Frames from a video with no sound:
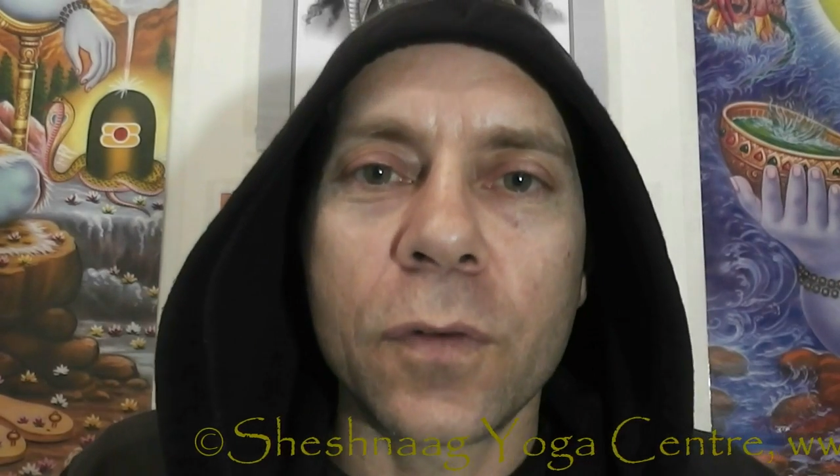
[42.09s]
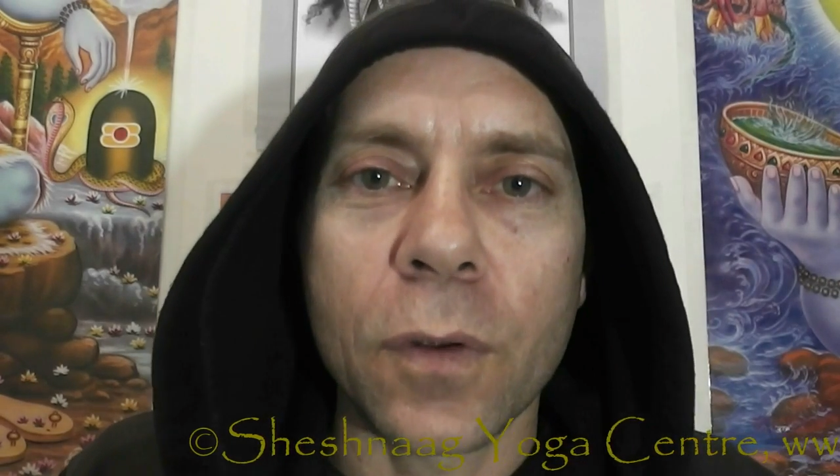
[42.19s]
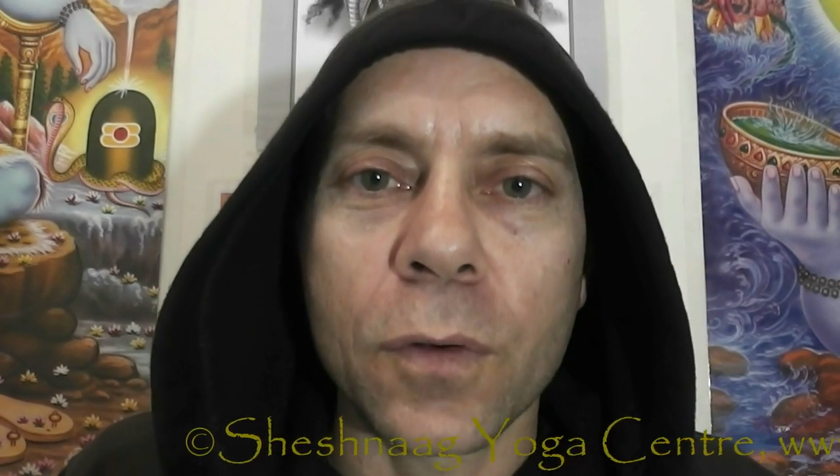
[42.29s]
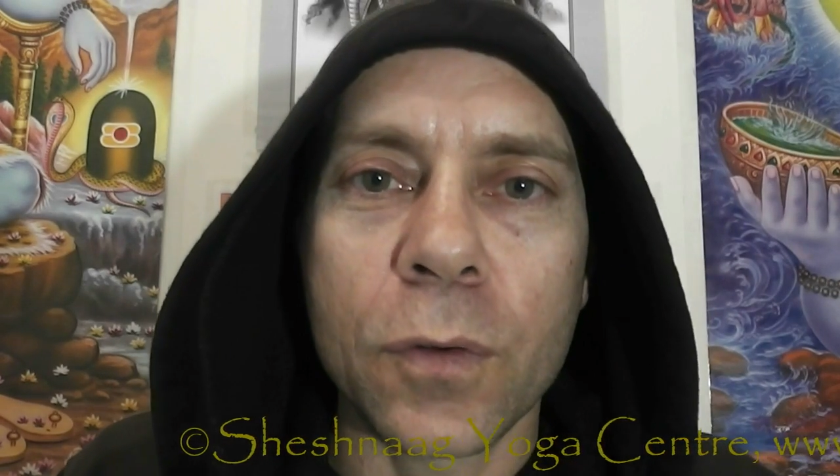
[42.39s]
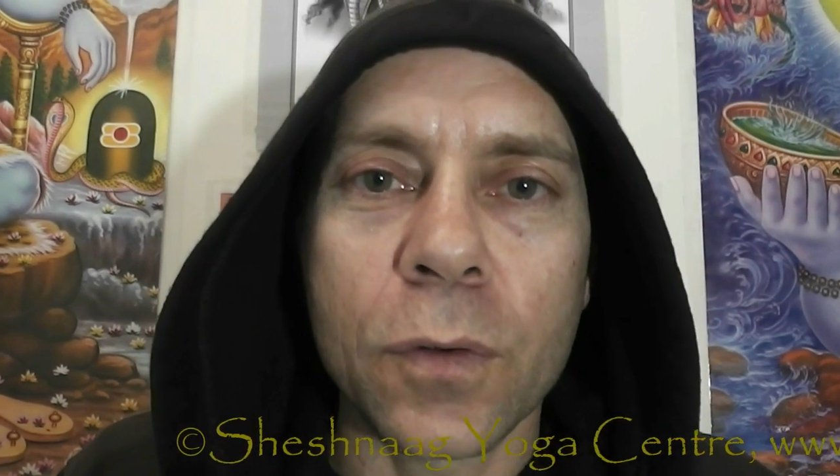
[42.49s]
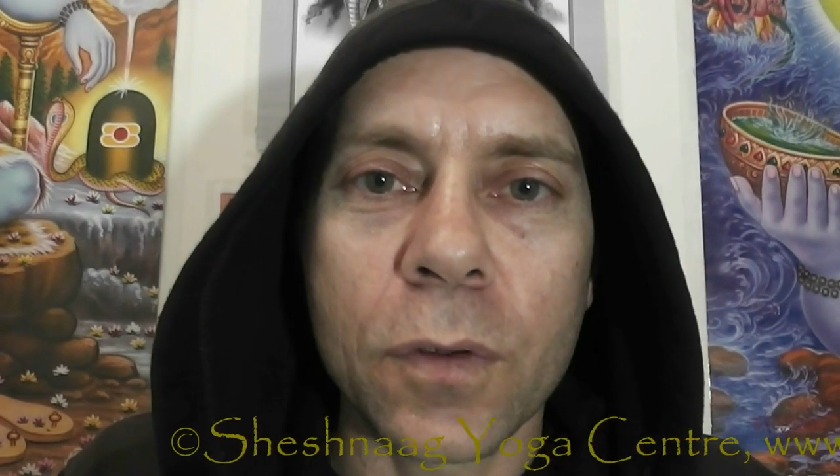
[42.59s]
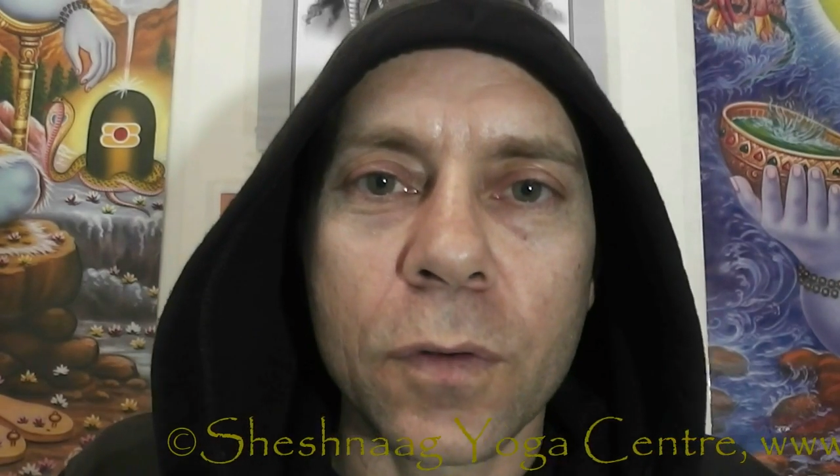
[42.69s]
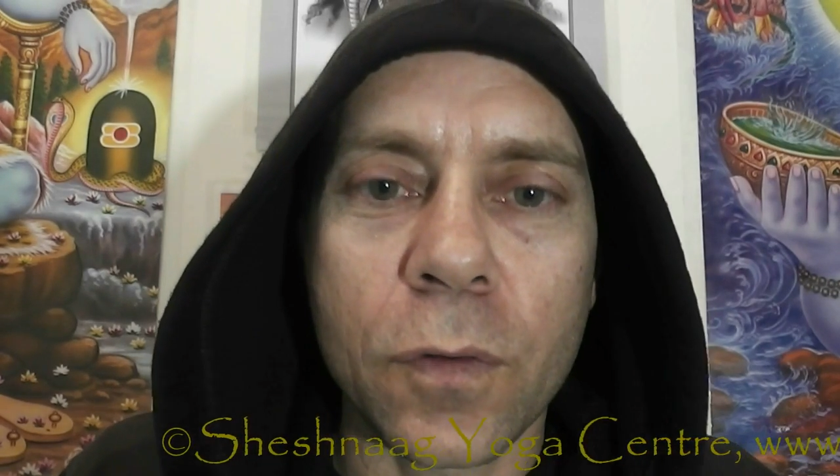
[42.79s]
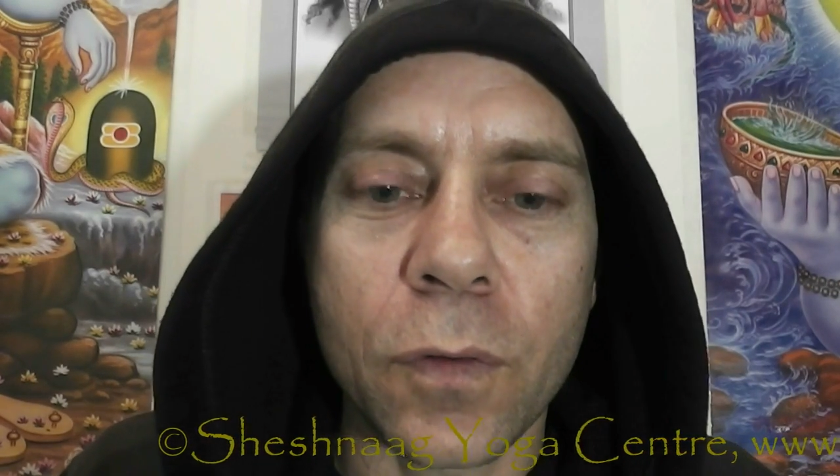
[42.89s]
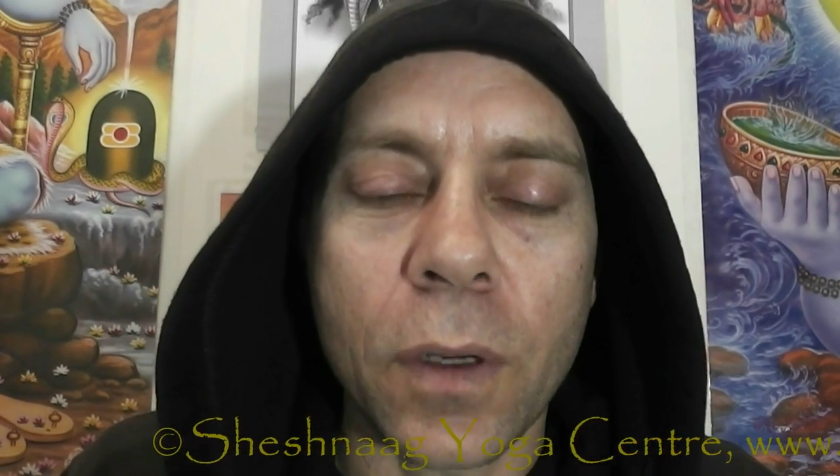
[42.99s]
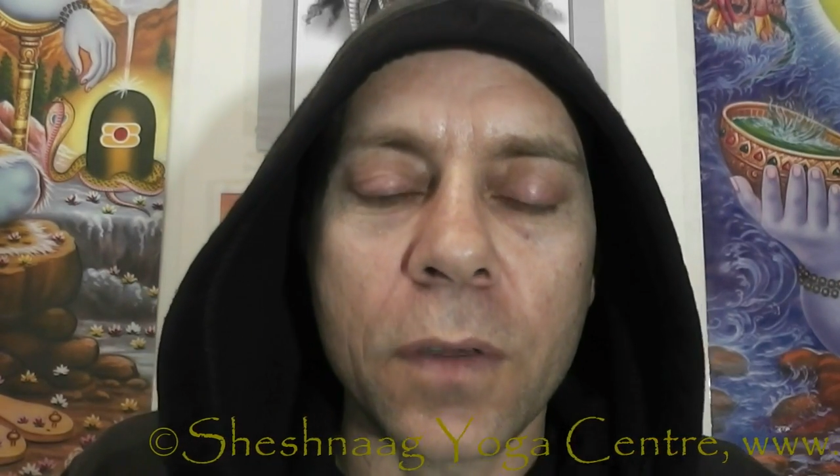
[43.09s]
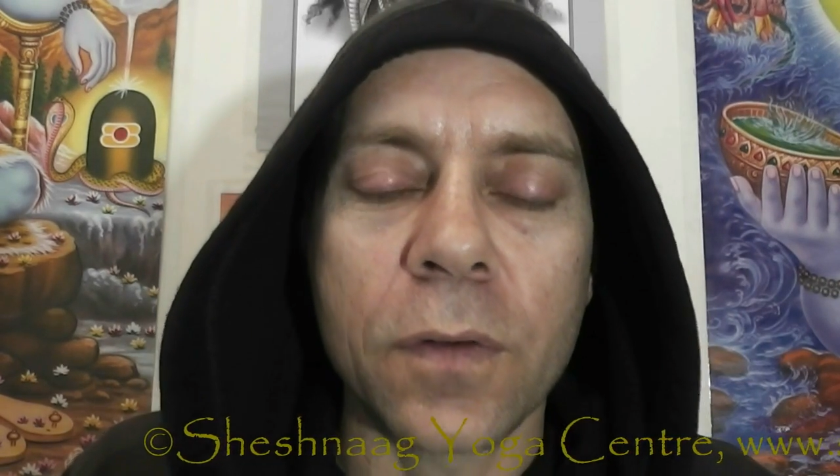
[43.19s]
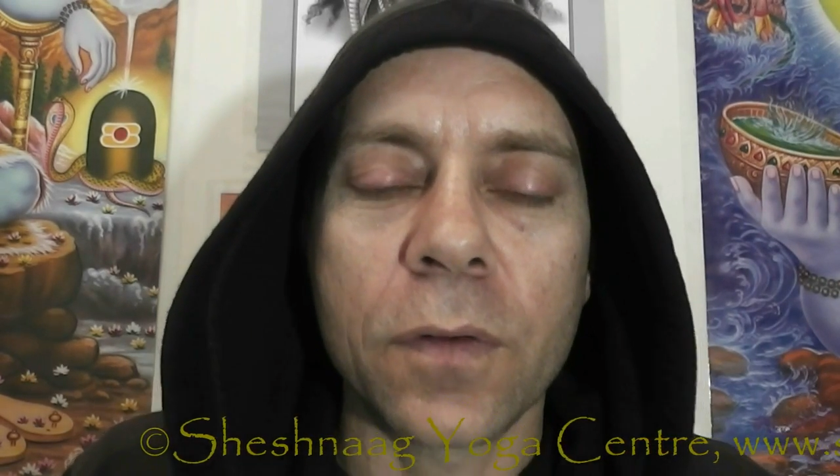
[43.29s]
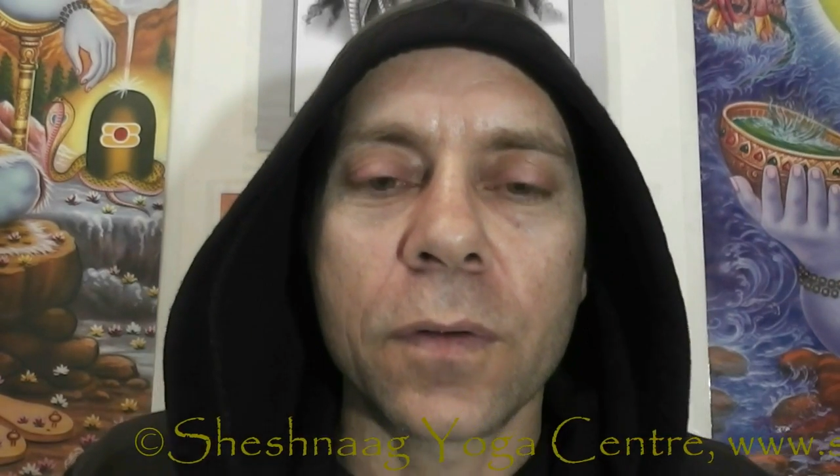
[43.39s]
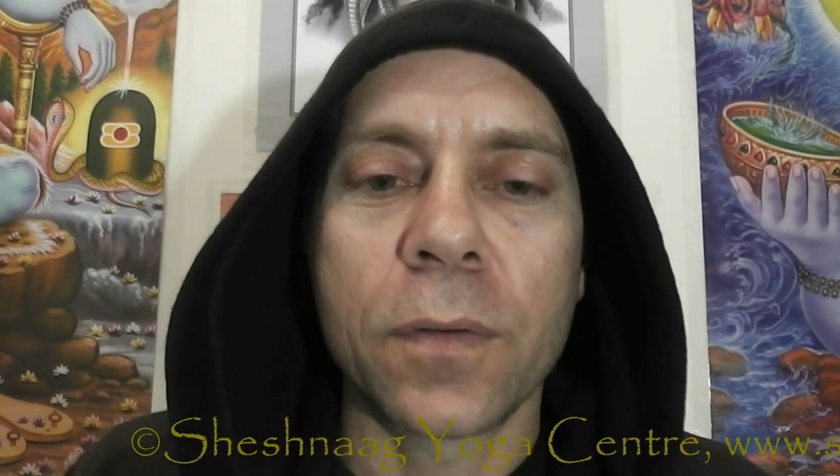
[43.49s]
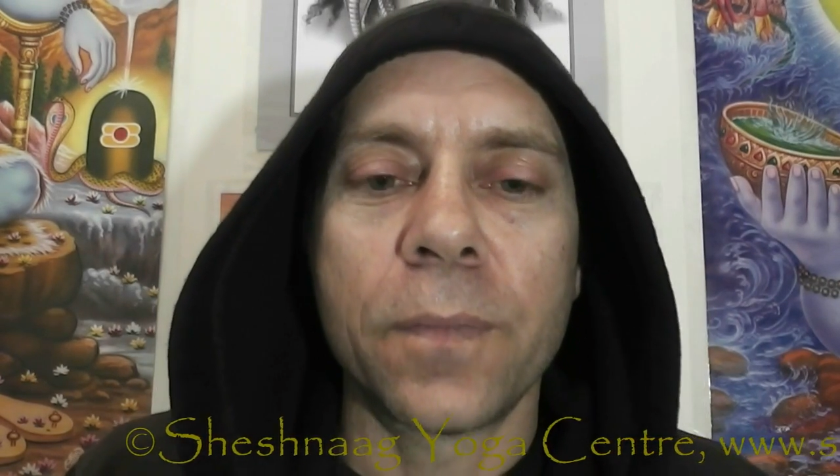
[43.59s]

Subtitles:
social constraints.